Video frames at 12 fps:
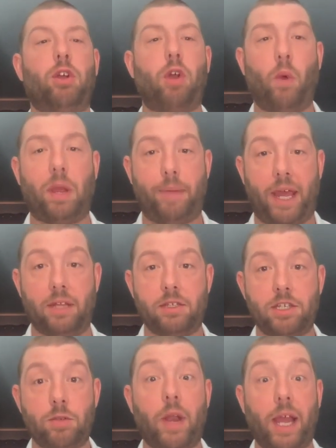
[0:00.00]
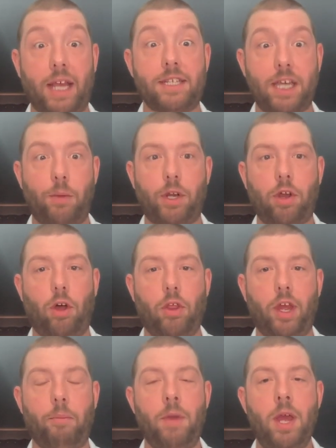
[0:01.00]
growing pains is what I guess I would call
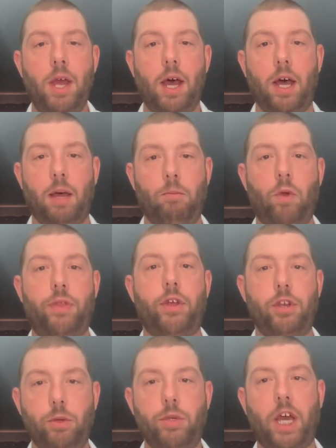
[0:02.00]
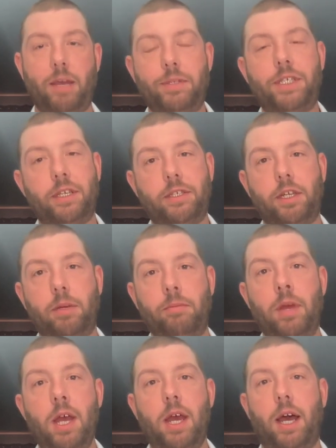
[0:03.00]
them, with a new type system,